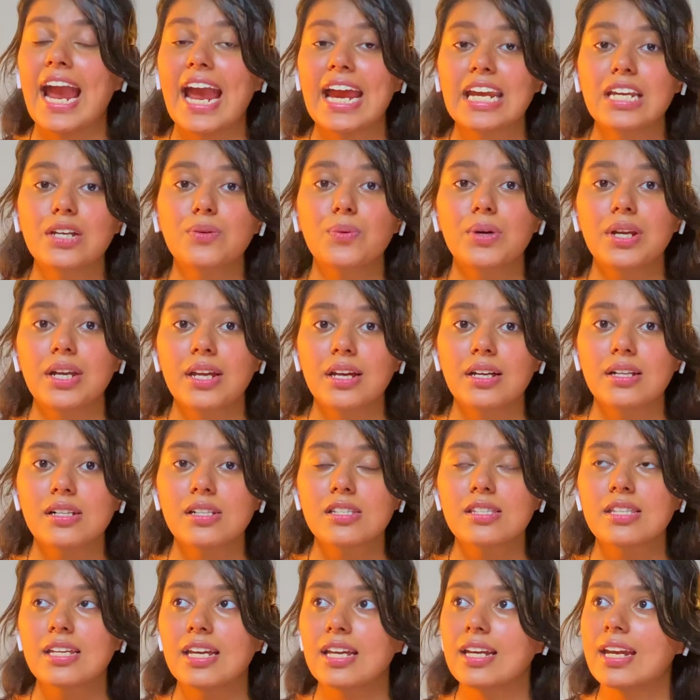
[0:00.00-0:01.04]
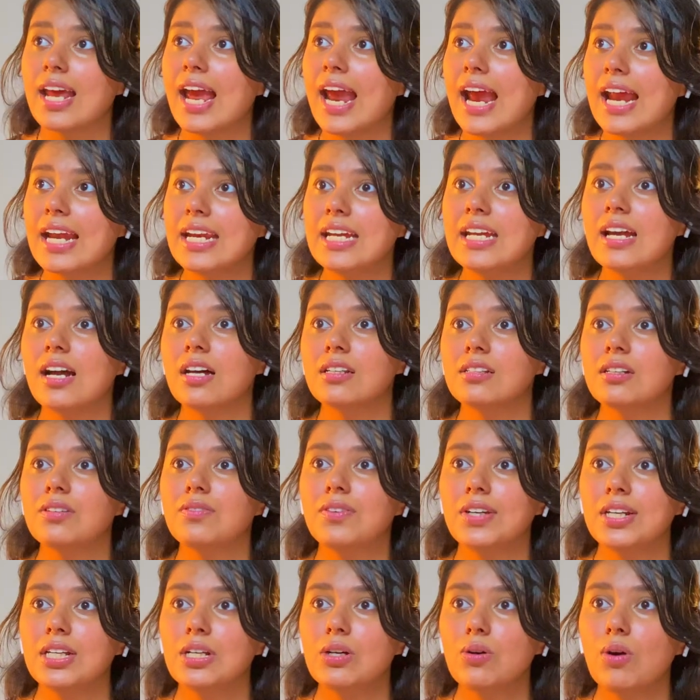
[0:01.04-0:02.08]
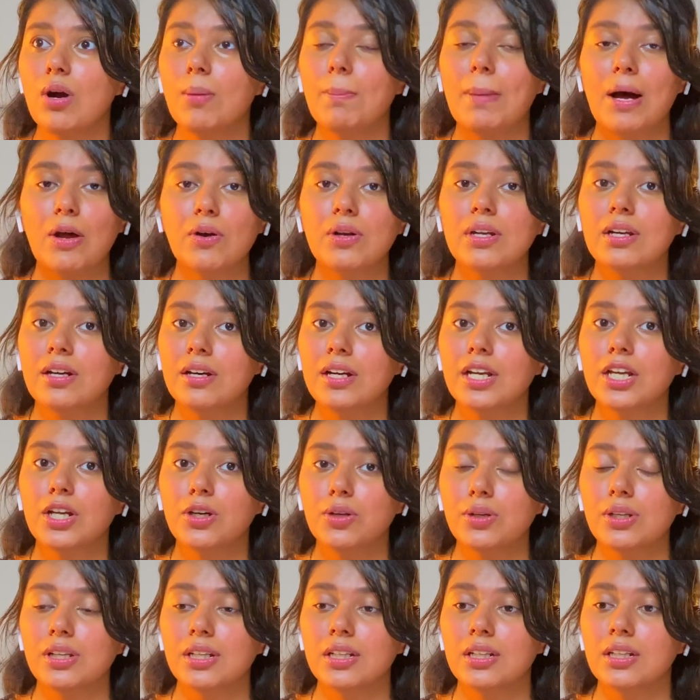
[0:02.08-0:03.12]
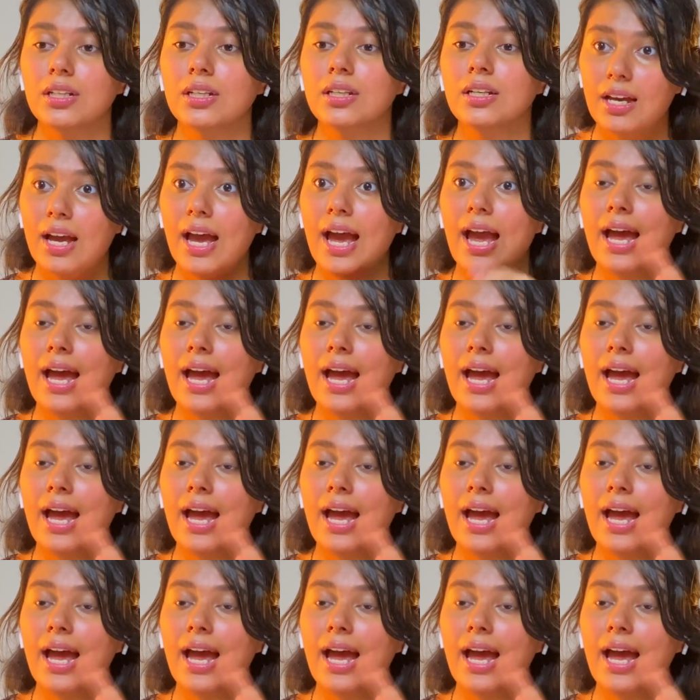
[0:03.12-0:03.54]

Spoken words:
anyone else in any other video about learning Korean.